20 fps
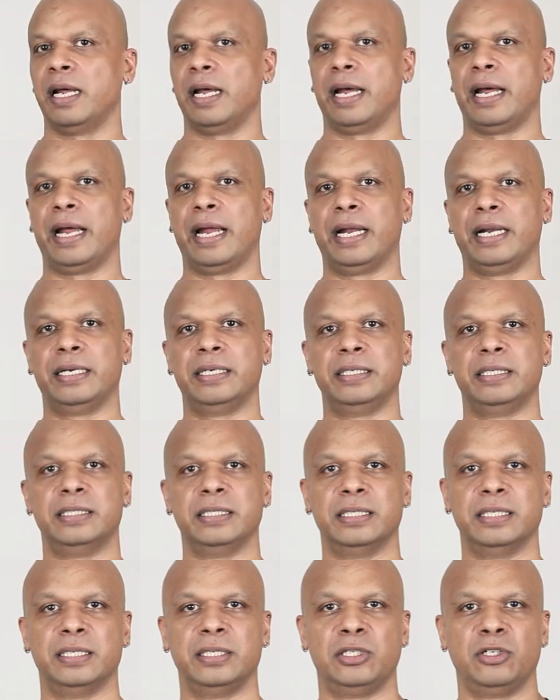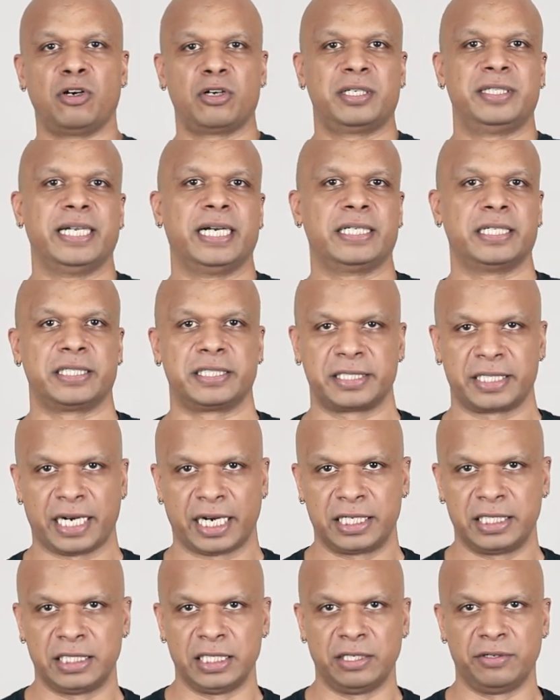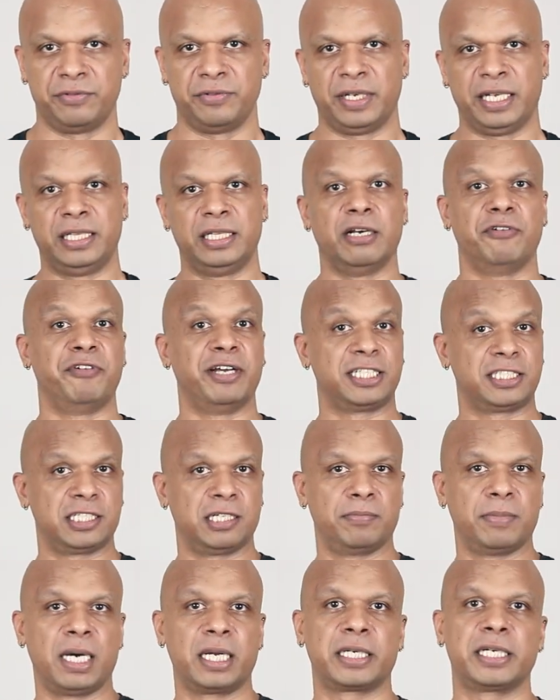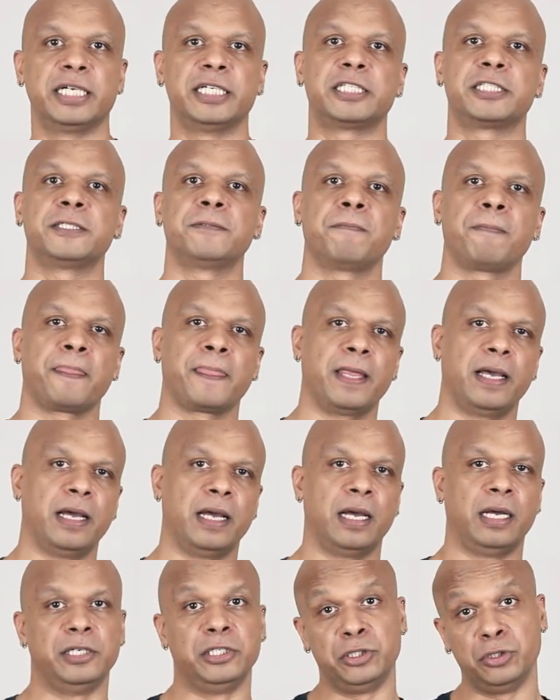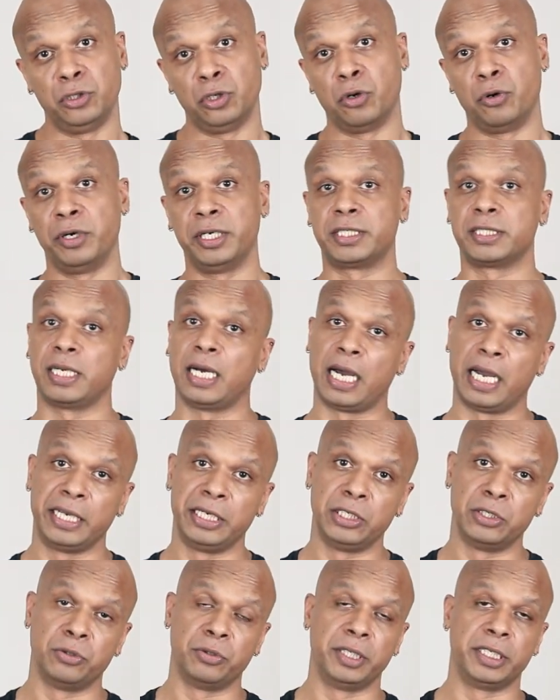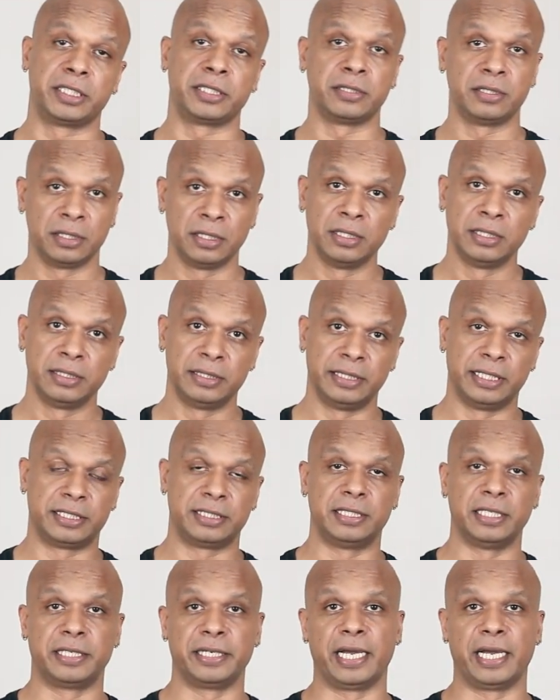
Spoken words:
and not that attractive in the Western market. You know it, I know it, that's the